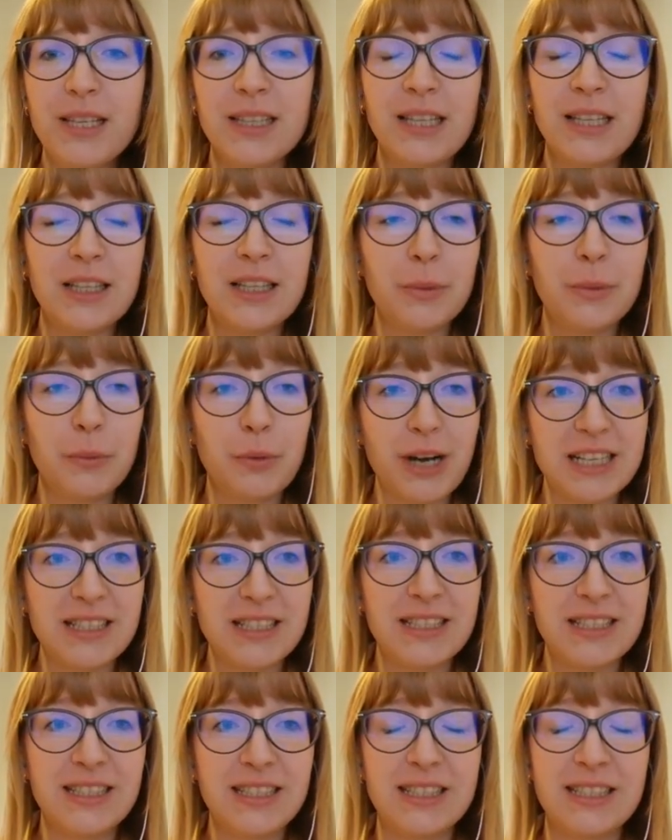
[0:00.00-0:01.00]
that the
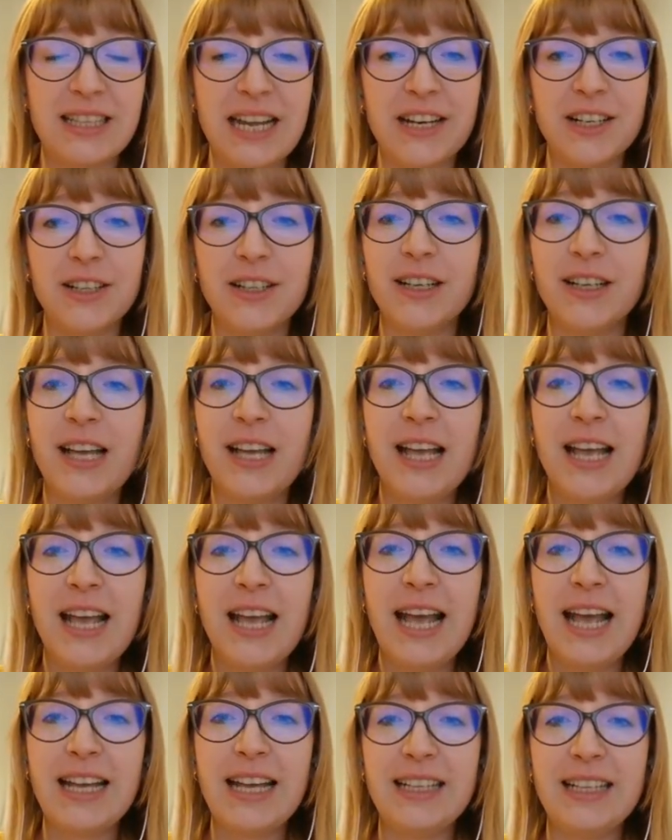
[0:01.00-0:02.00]
presence is there
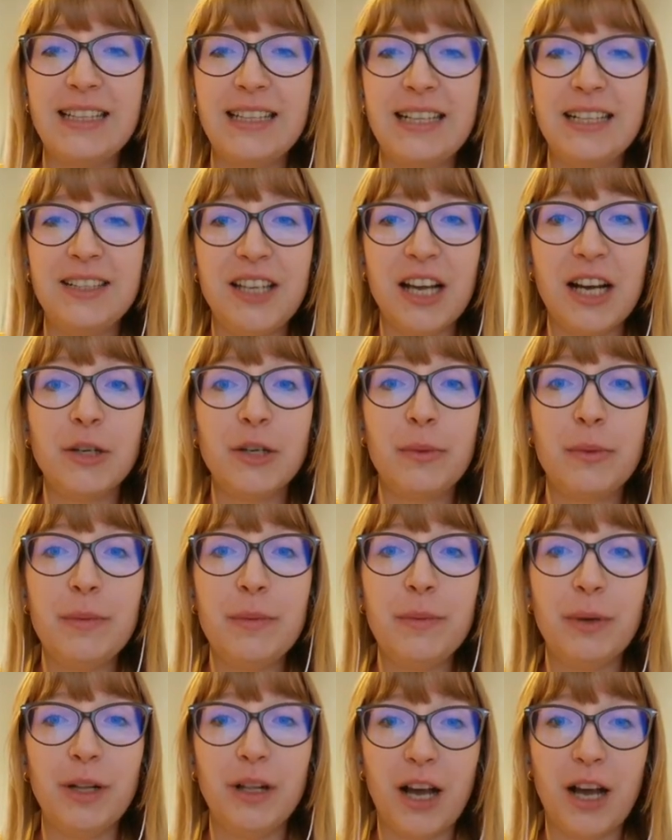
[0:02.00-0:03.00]
and that young
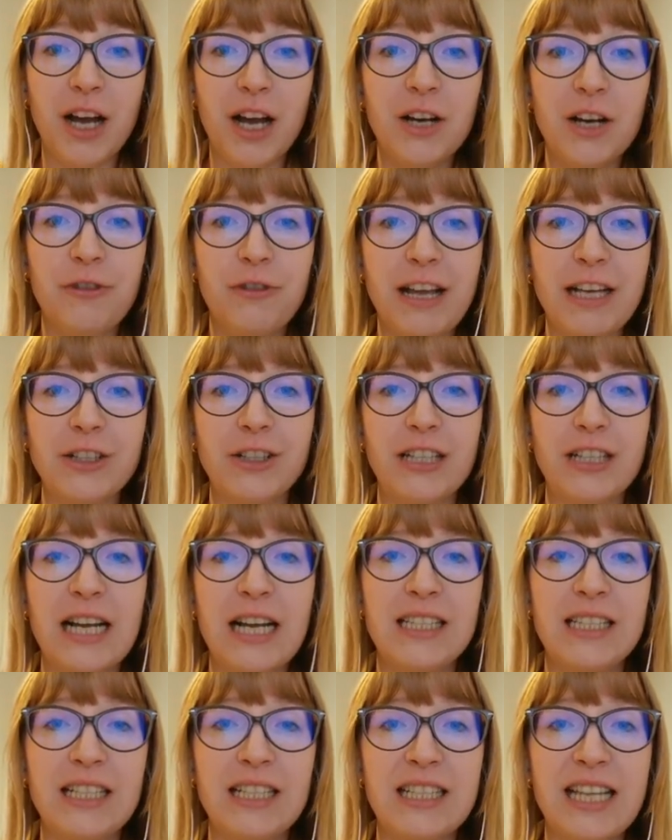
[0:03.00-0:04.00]
people are
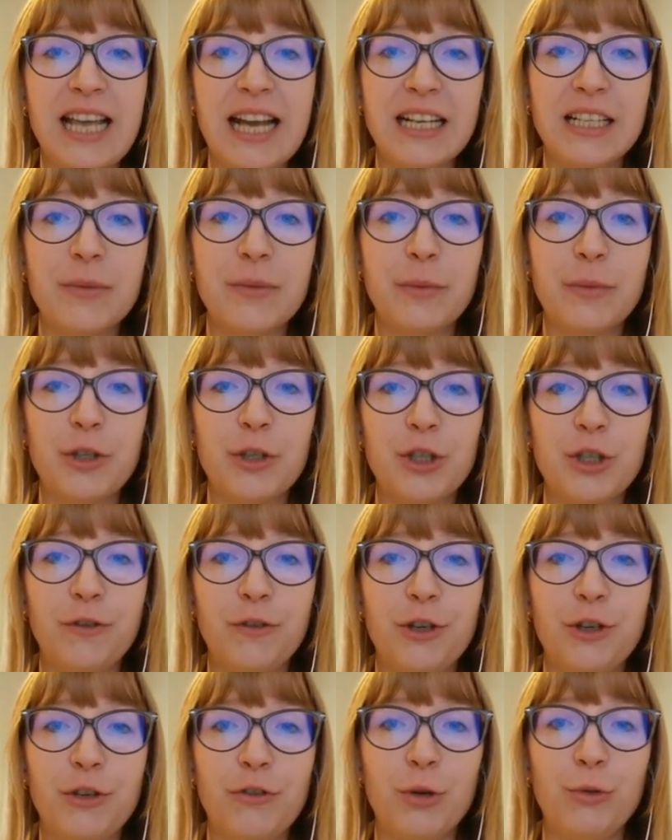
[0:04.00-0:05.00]
recognized as experts
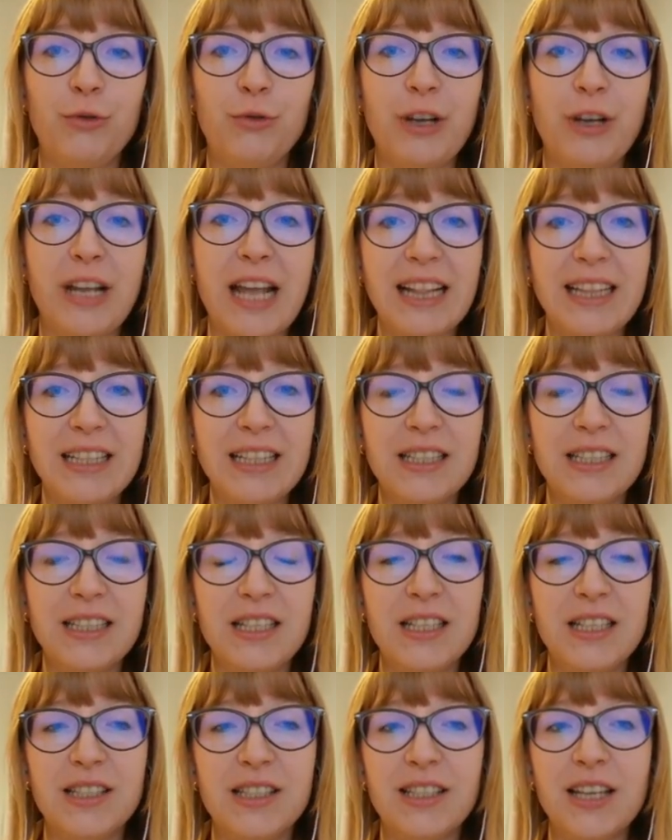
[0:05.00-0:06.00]
of their own
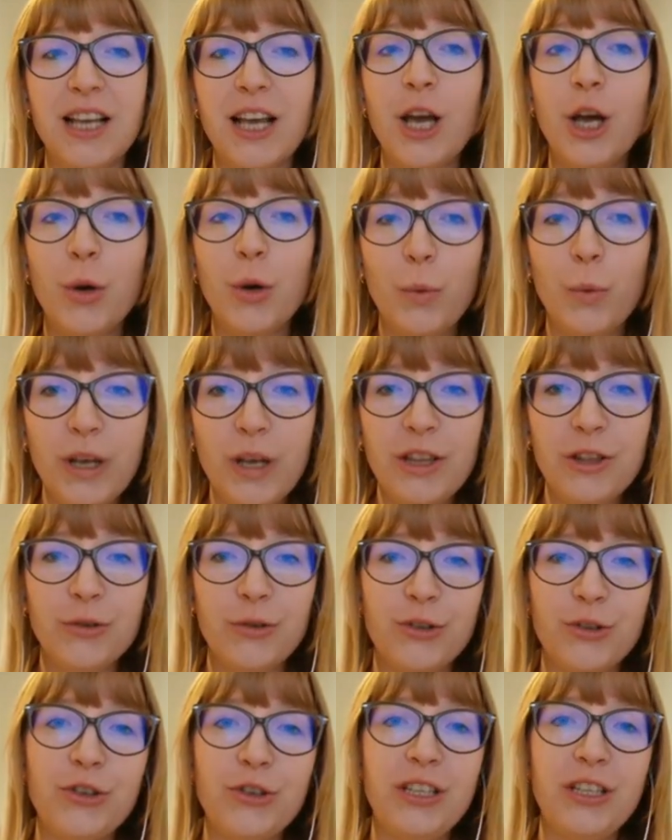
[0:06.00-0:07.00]
realities with
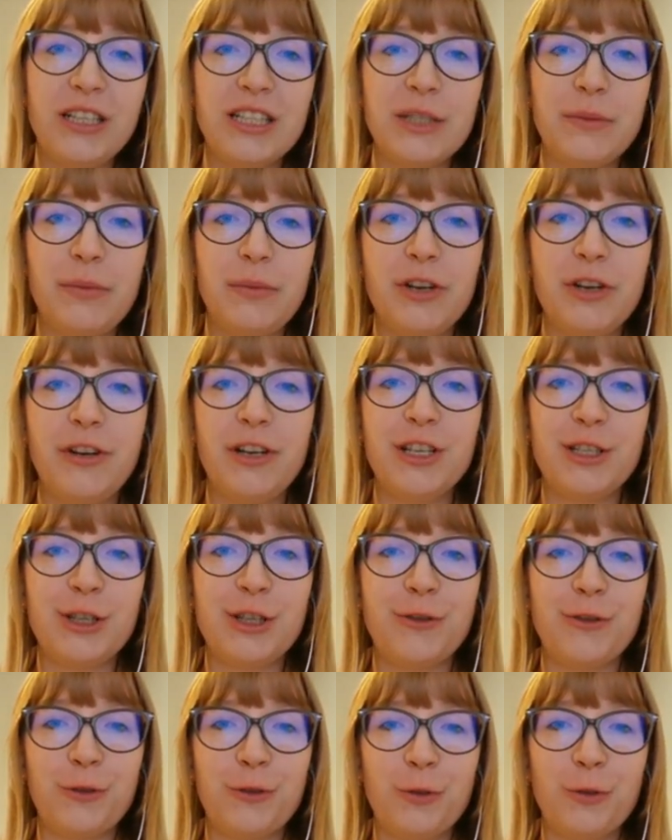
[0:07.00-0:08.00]
concrete experience
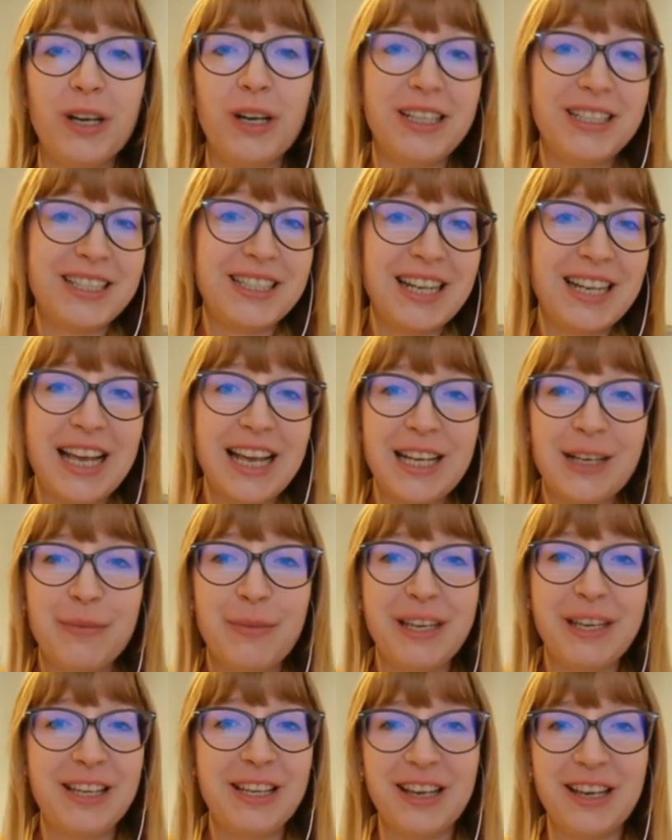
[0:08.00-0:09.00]
of what is it like
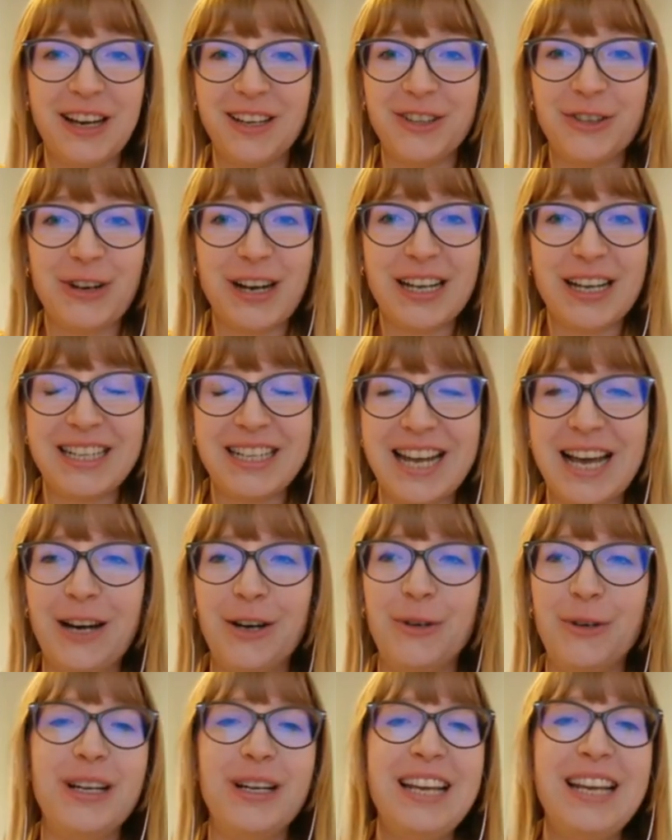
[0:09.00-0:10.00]
being young right
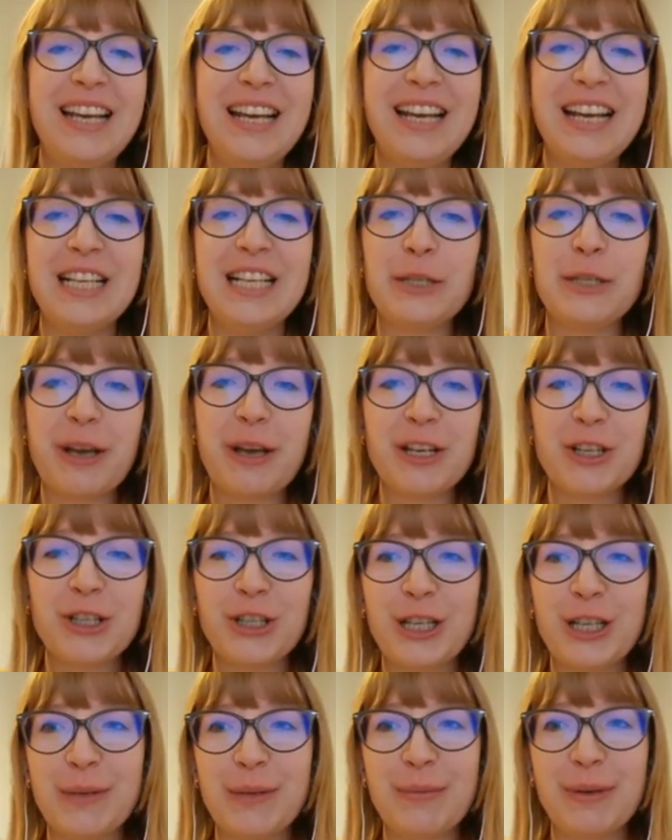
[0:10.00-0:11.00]
now,
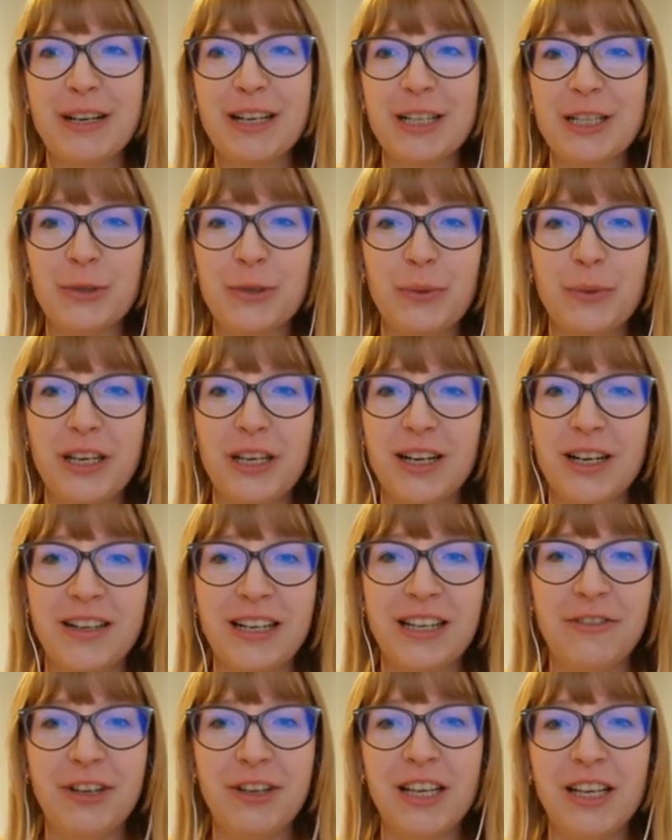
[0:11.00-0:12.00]
especially because we are
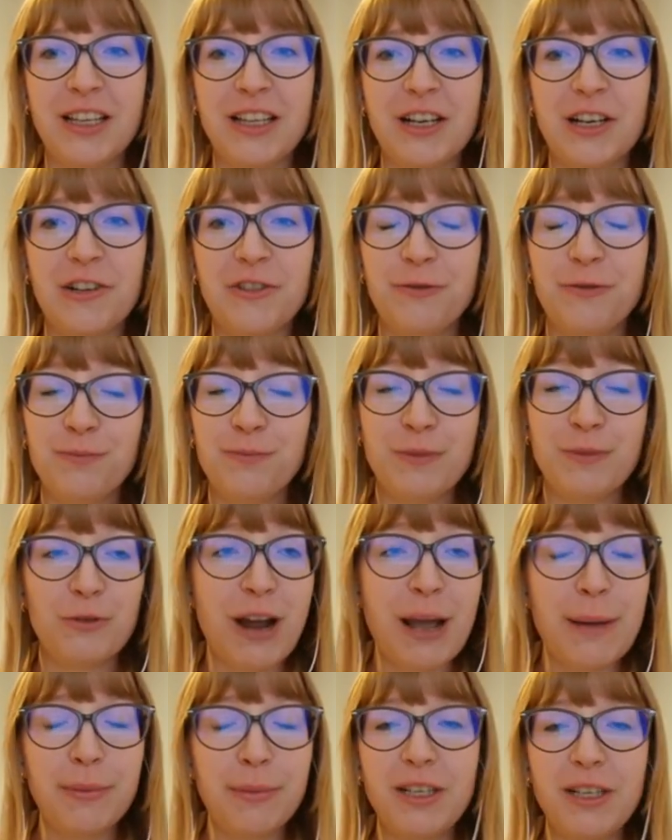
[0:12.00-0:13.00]
living in a
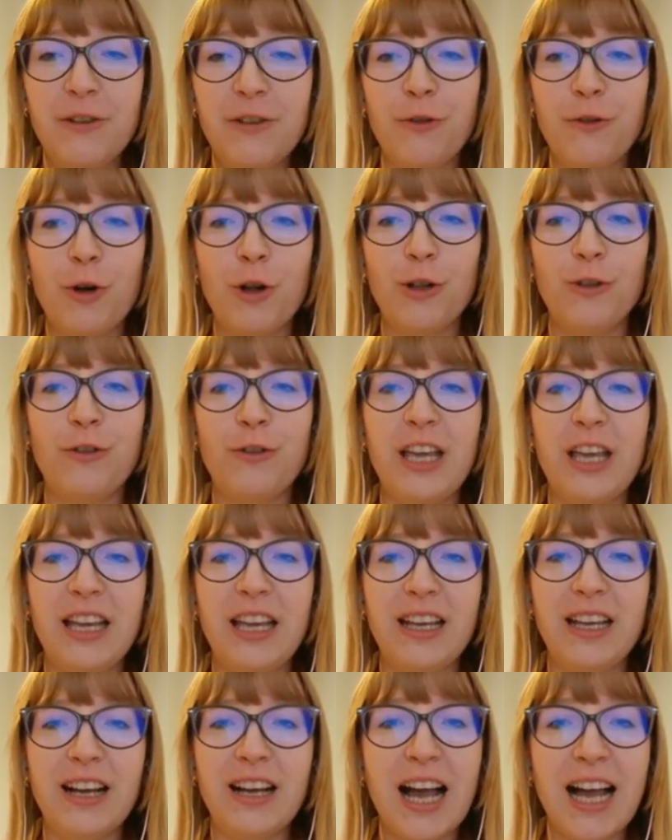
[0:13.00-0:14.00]
rapidly
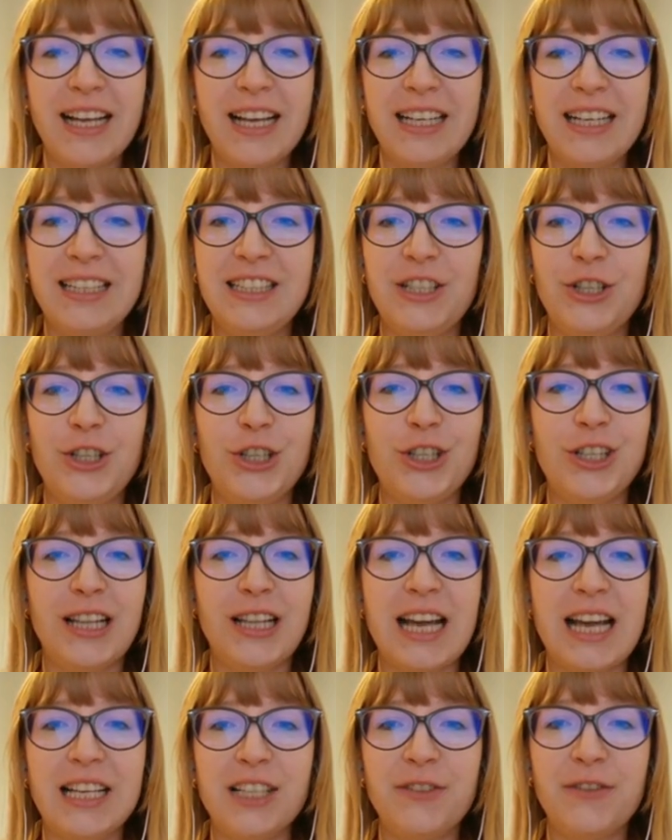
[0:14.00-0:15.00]
evolving, highly
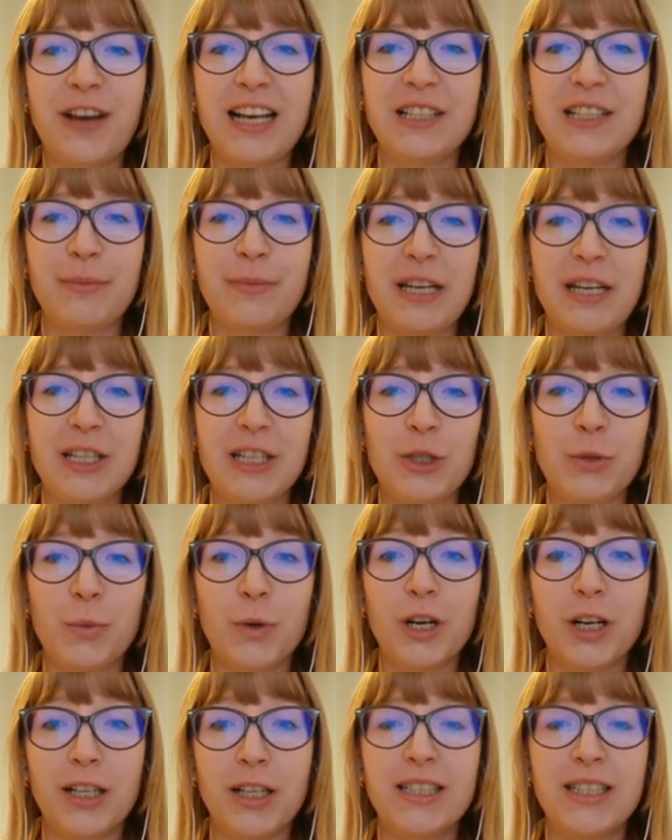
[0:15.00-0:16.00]
digitalized, fast-paced
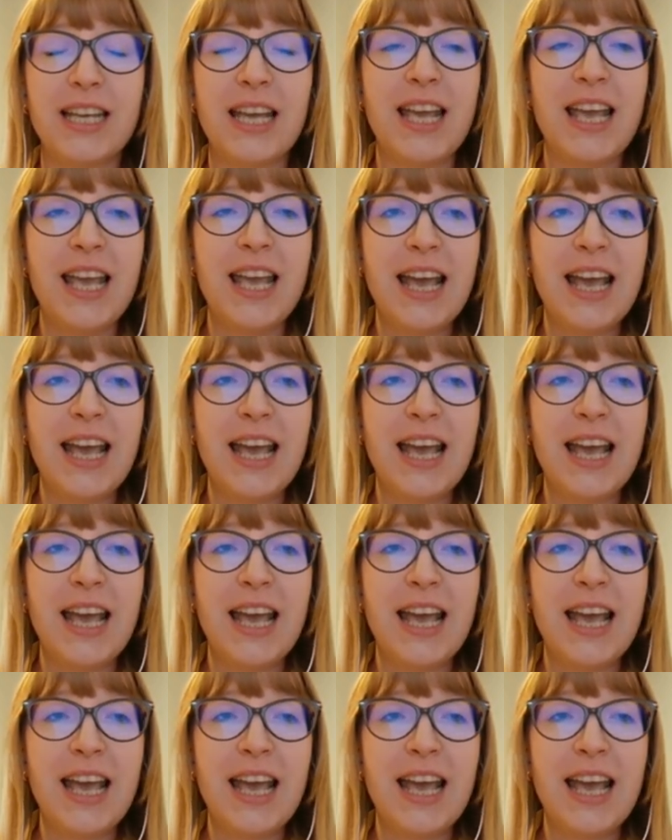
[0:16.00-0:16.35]
world,